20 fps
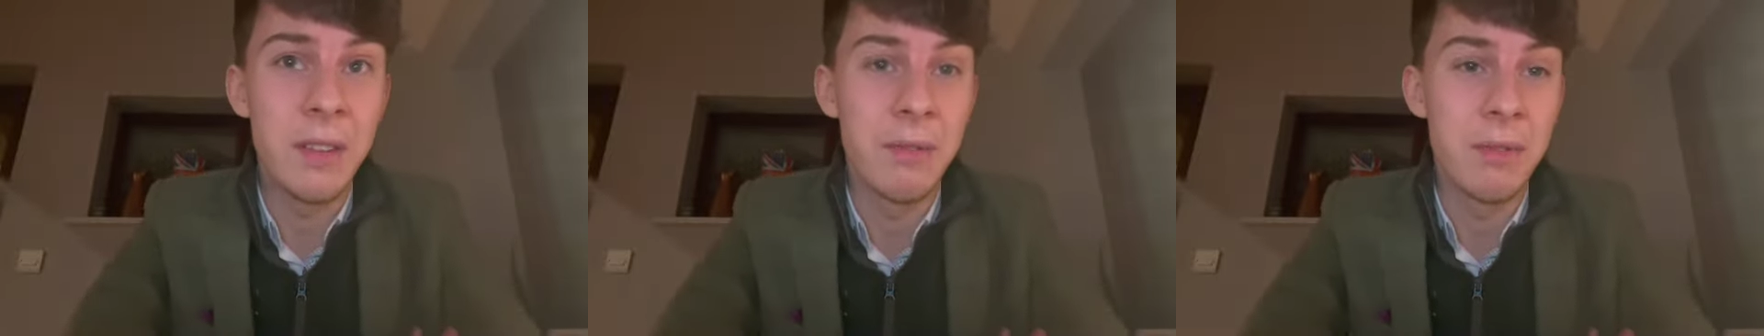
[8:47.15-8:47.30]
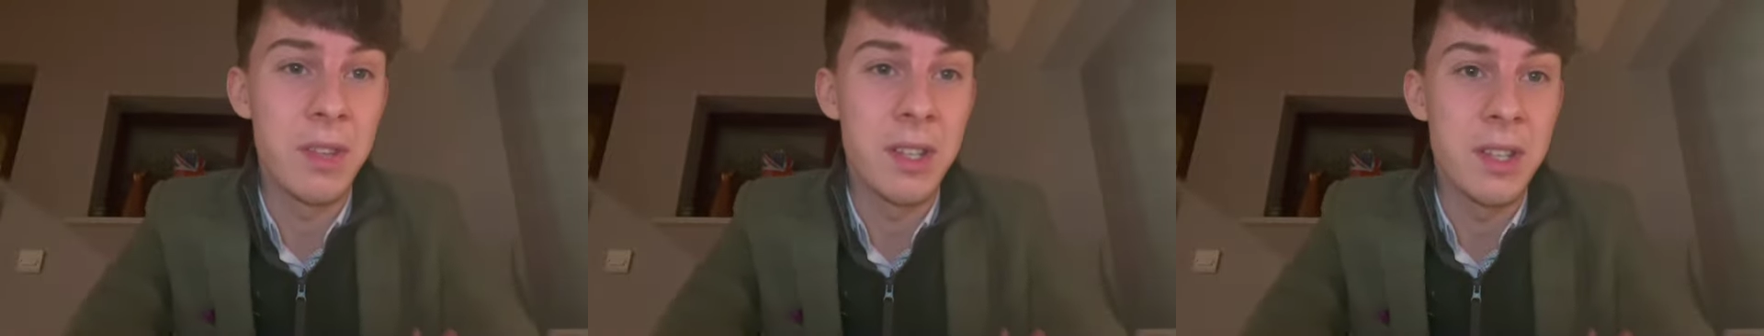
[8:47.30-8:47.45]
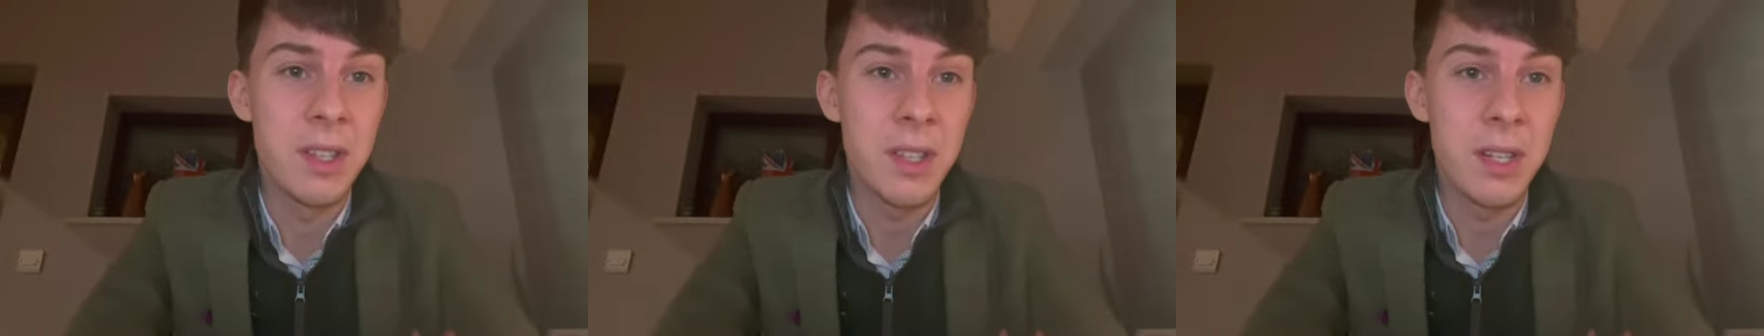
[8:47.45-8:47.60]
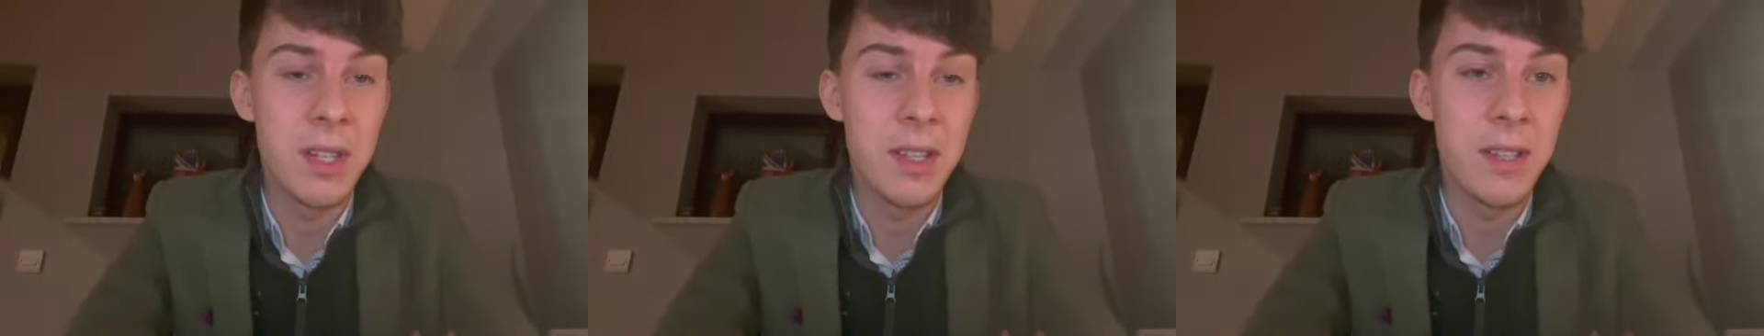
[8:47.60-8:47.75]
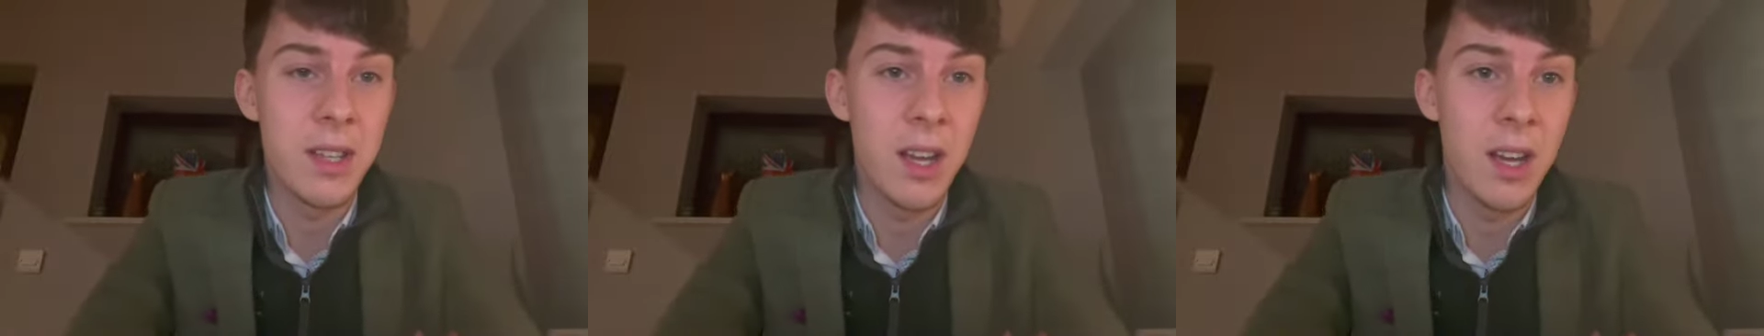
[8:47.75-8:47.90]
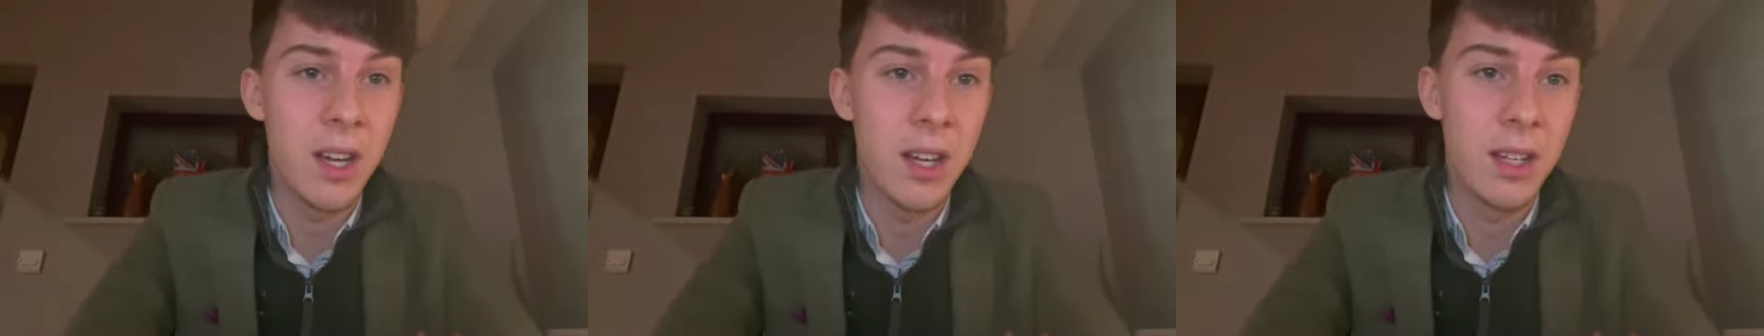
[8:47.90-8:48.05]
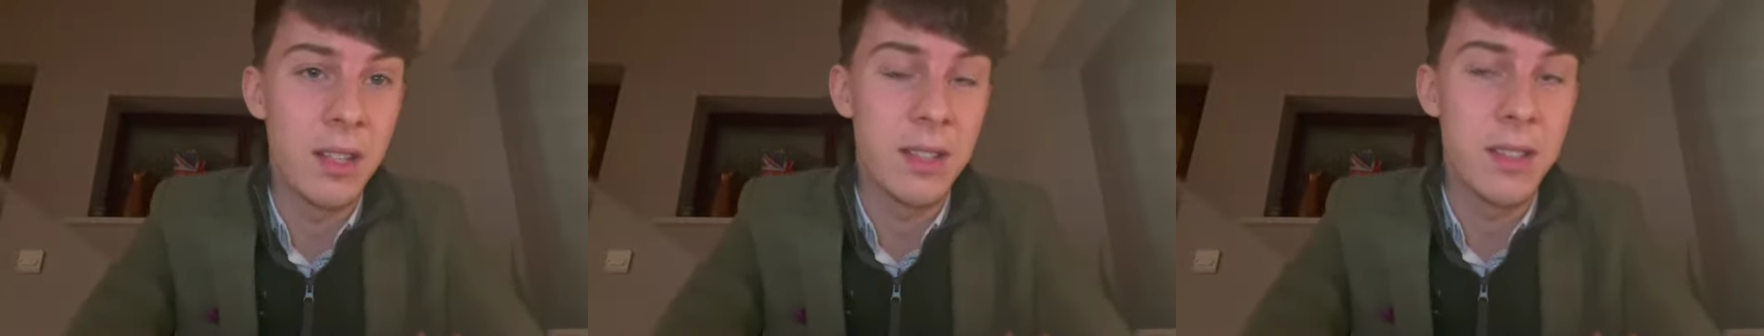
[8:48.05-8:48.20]
for the
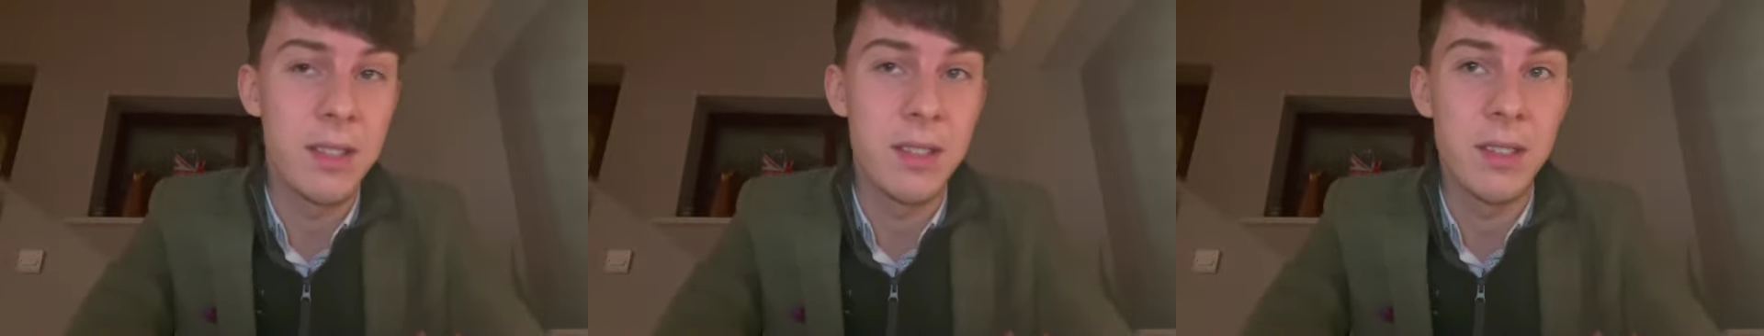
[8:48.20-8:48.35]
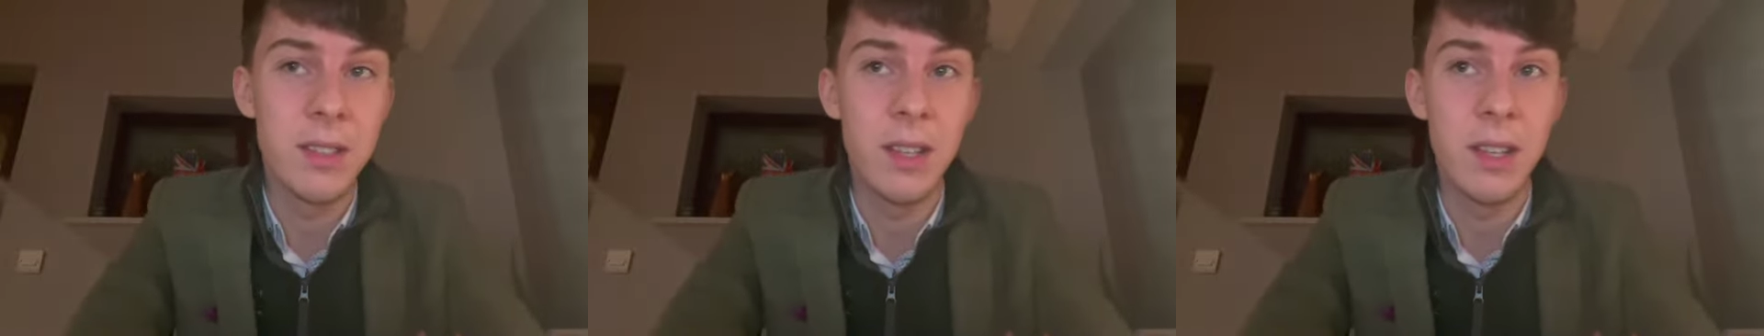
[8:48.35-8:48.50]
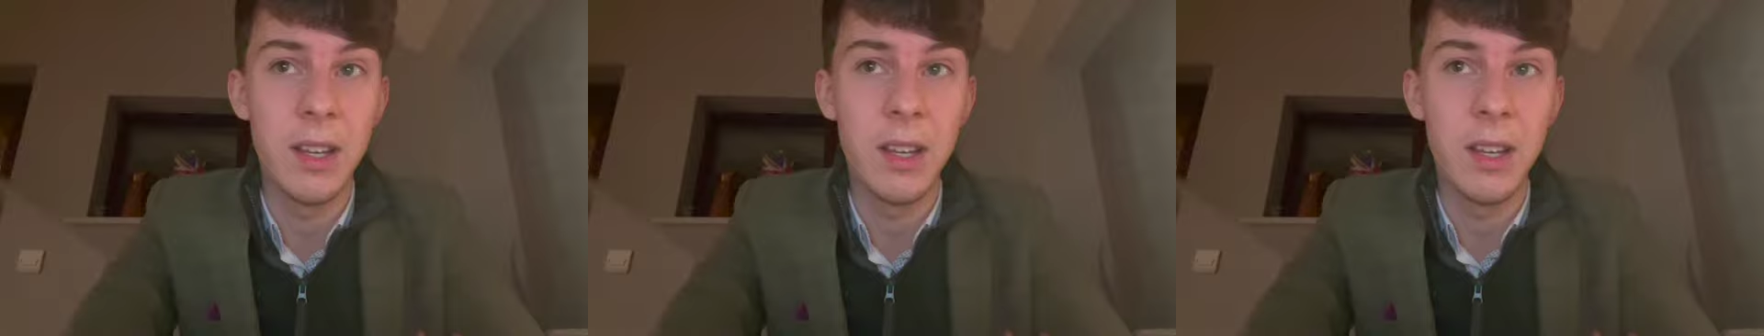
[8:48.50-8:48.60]
Tizards,